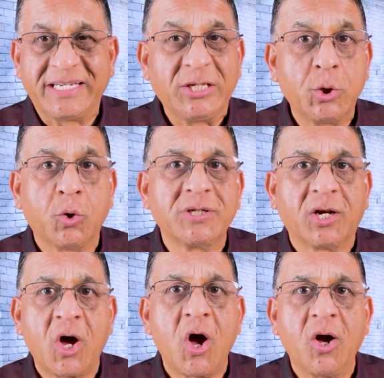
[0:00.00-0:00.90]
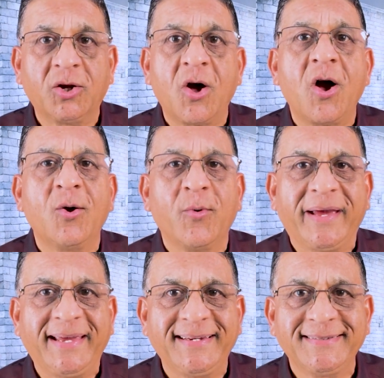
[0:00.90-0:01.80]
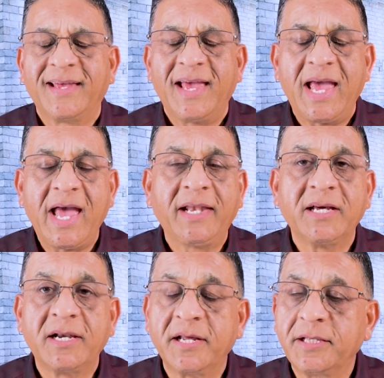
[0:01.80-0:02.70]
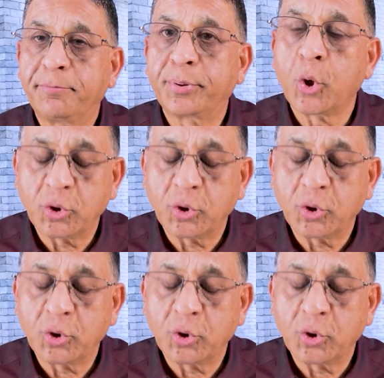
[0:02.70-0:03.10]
It goes a long, long way. And another pro